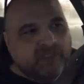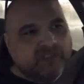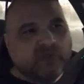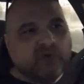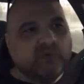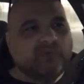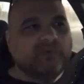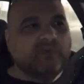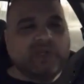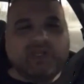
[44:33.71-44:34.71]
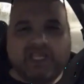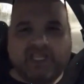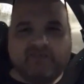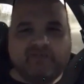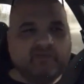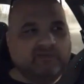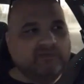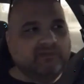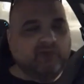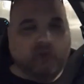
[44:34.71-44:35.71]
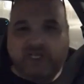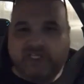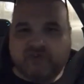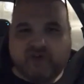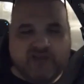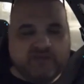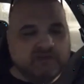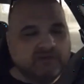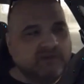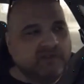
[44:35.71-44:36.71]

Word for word: So we leave. Claudia's driving,